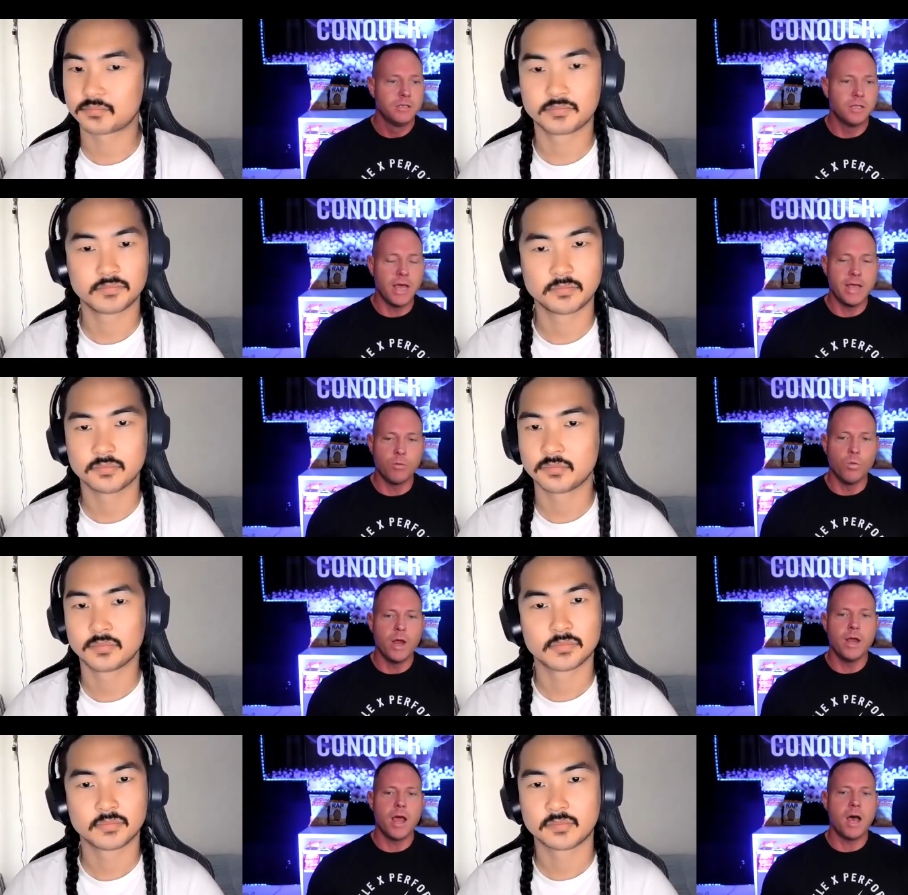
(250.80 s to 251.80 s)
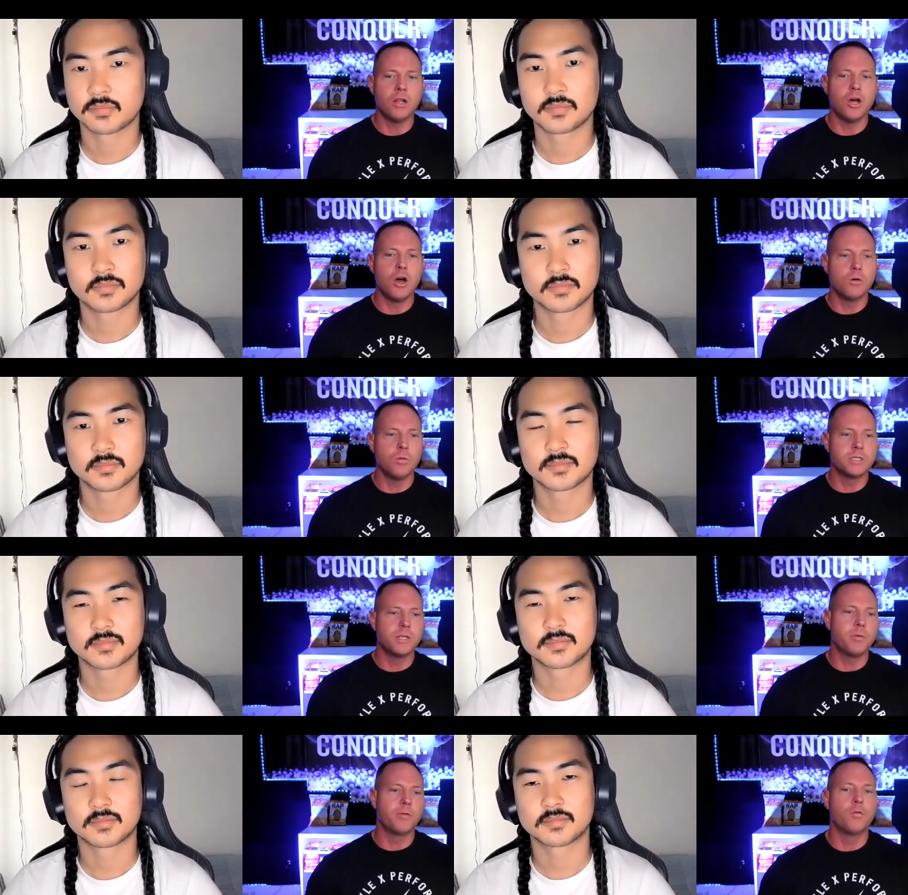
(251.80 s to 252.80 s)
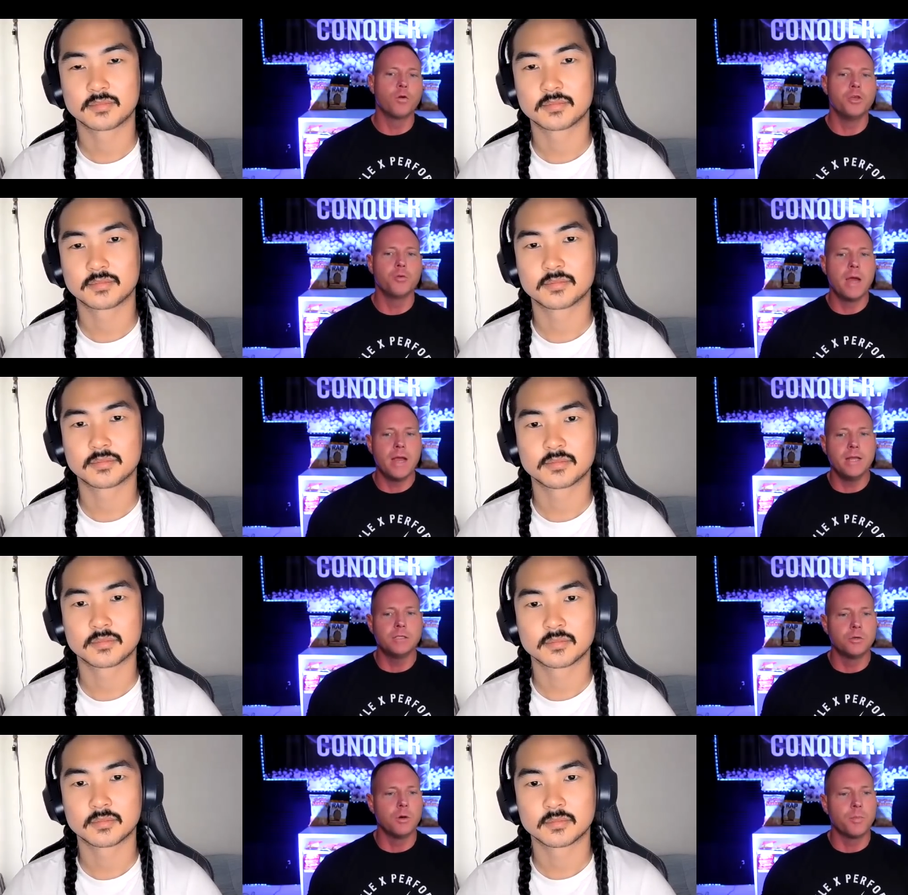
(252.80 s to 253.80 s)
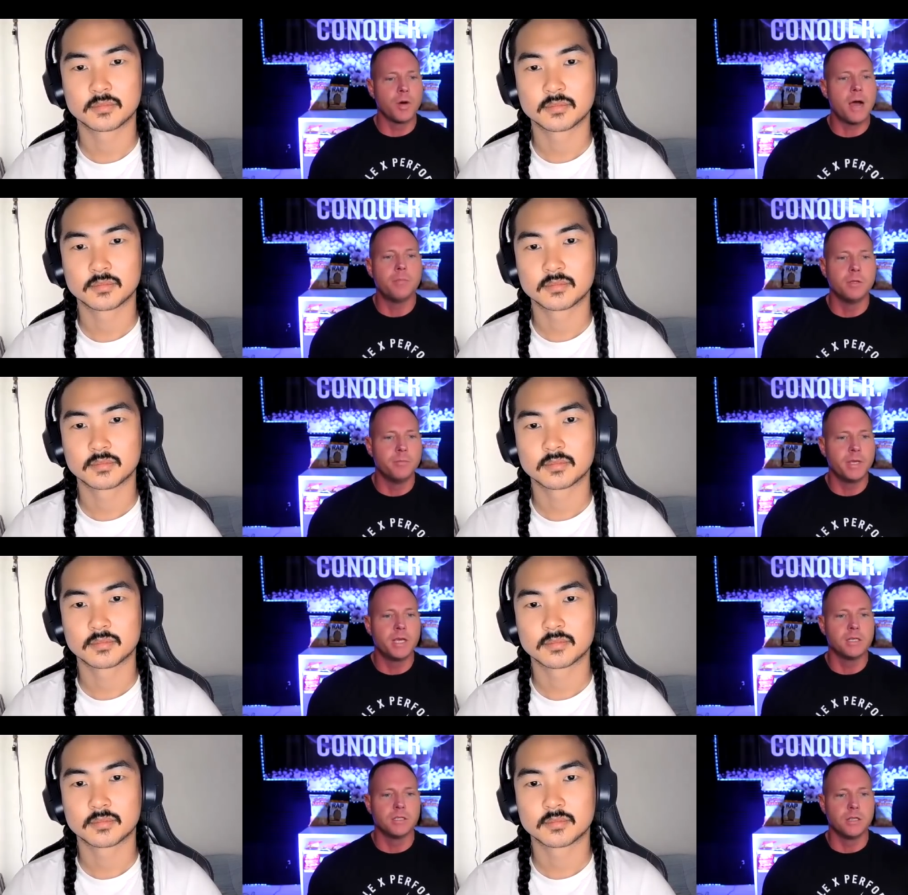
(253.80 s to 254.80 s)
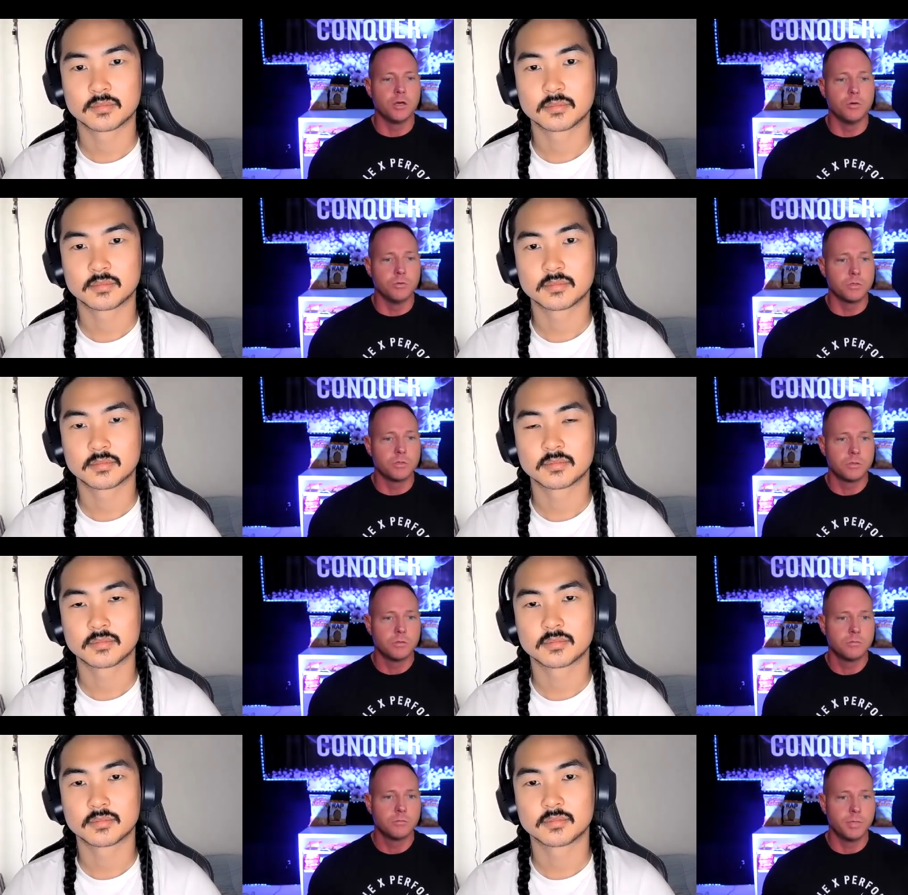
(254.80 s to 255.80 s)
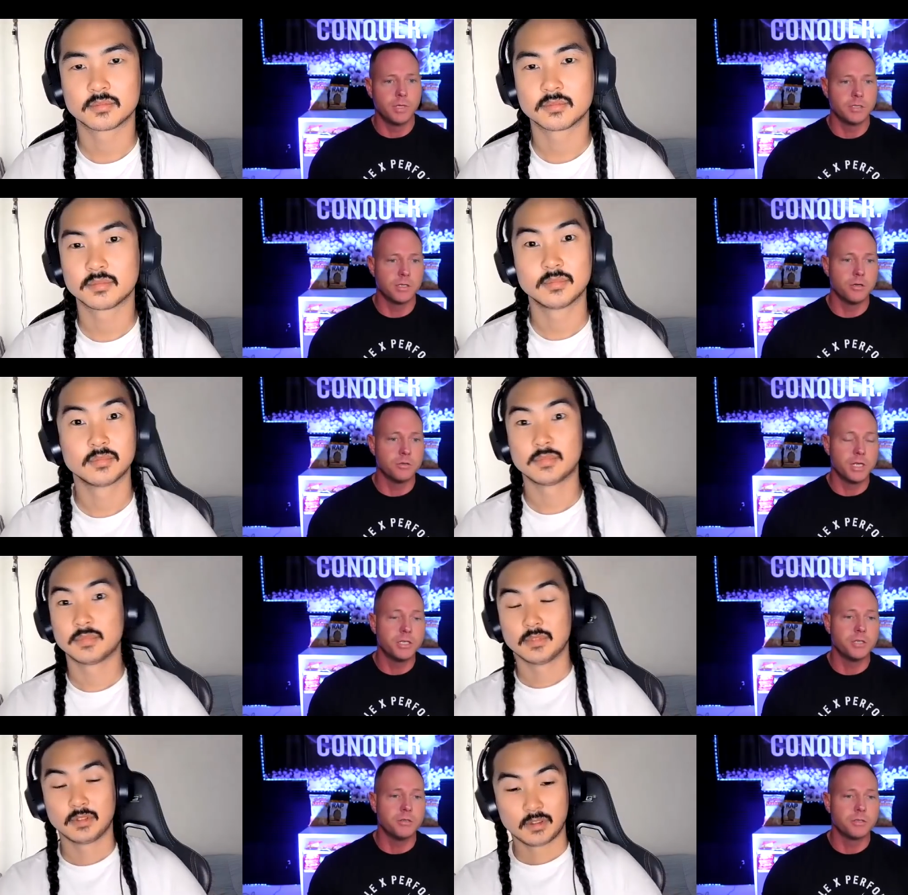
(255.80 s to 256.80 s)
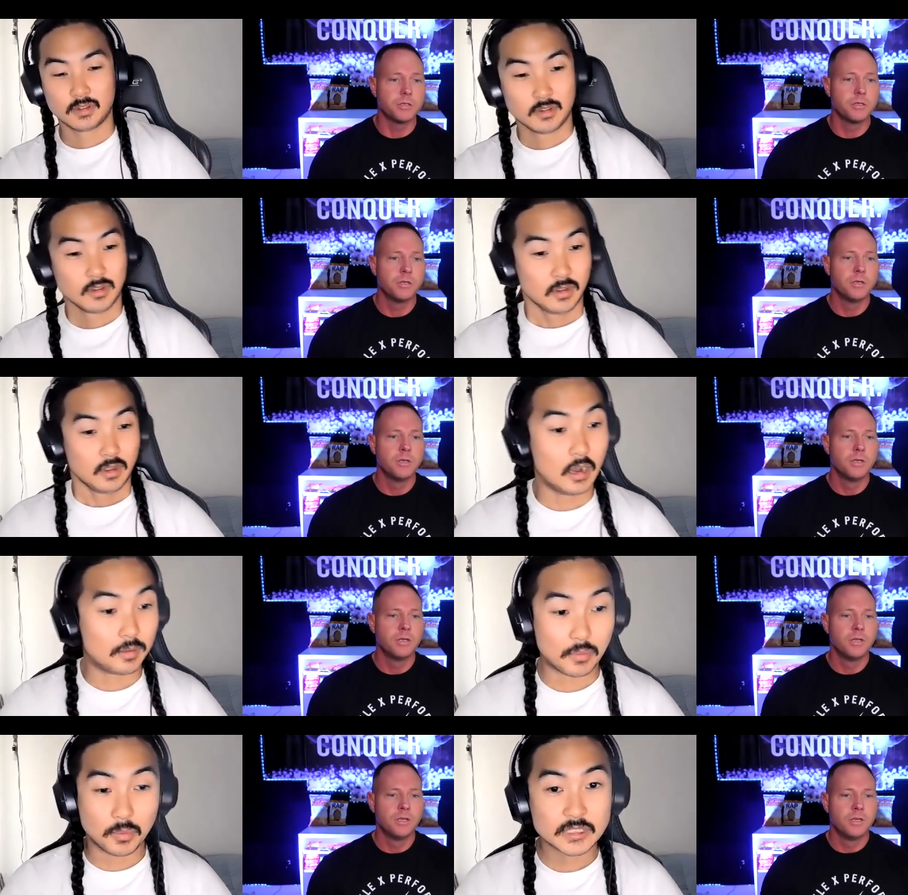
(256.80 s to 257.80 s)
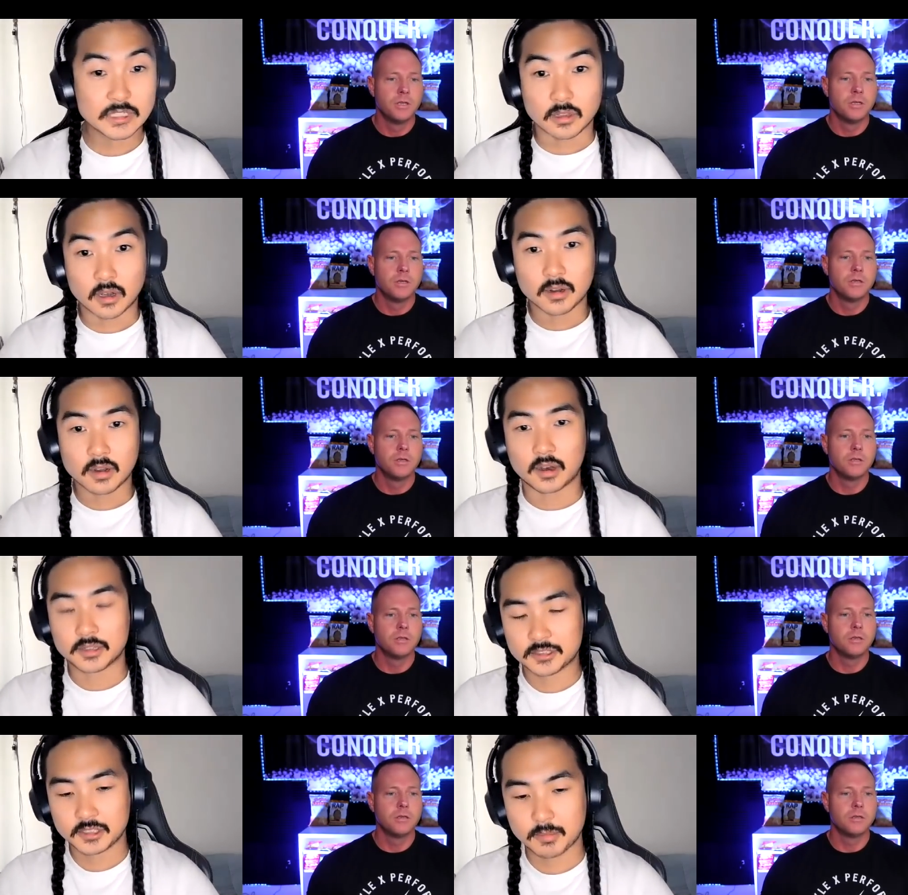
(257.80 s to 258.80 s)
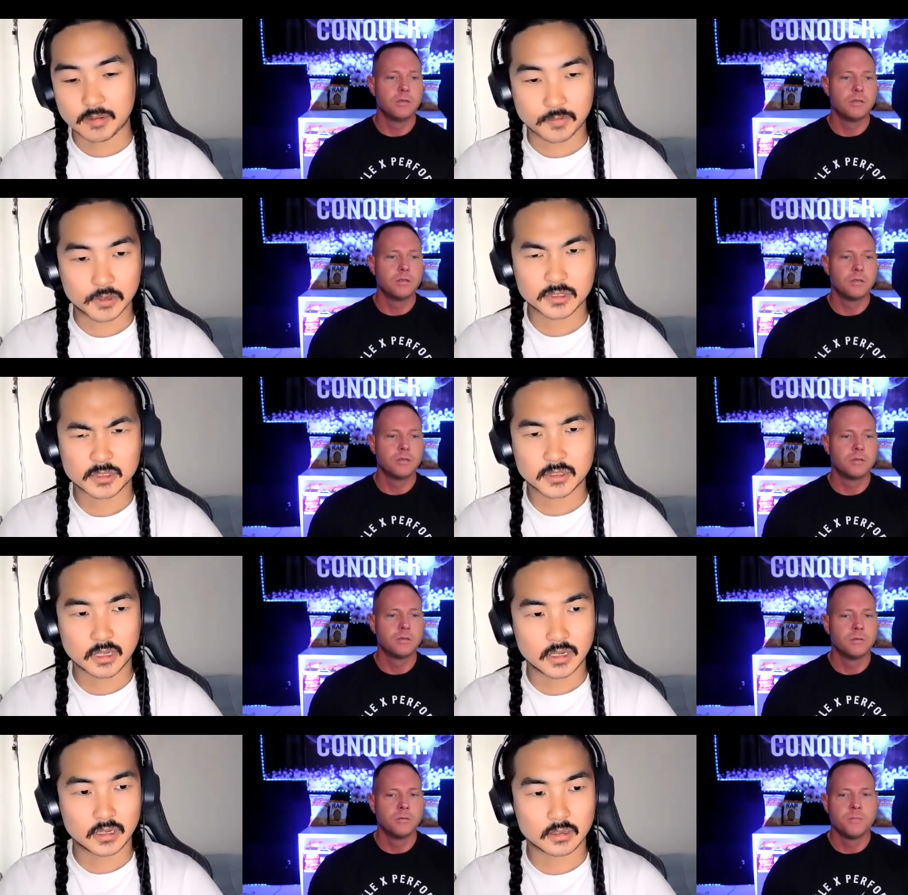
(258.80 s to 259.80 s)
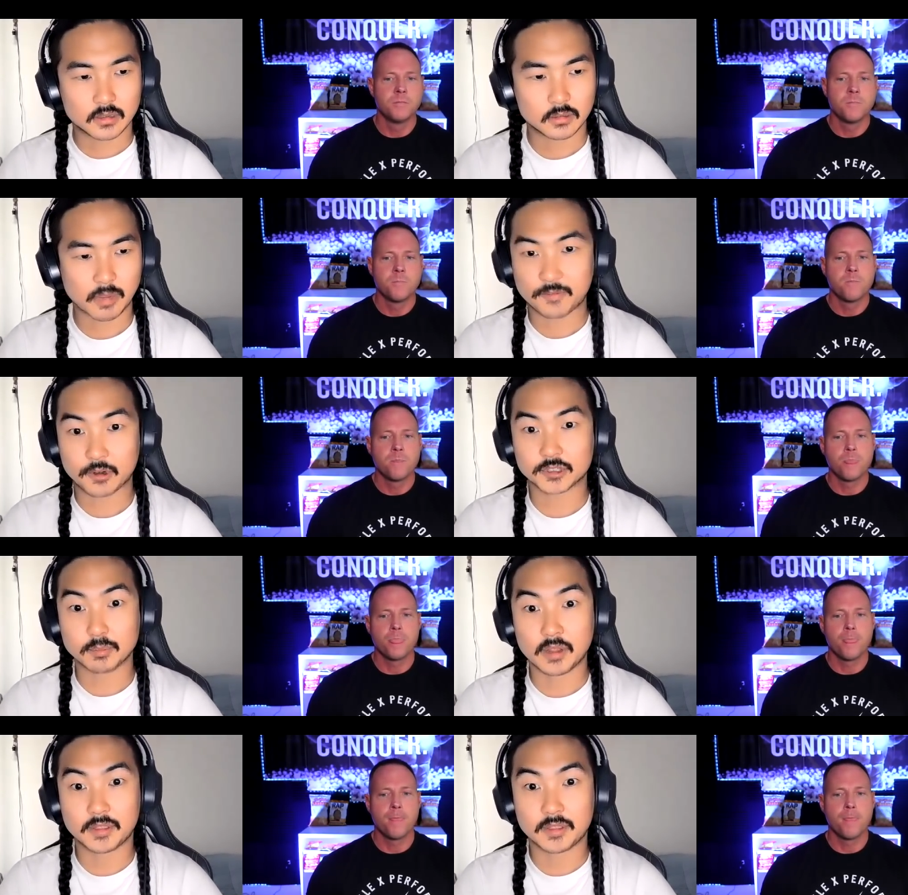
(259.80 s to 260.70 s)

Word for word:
Speaker 1: Like, where? How long was it before you ran into a problem because of
Speaker 2: those because of those issues? Um, it wasn't long, honestly. My first, uh, my first month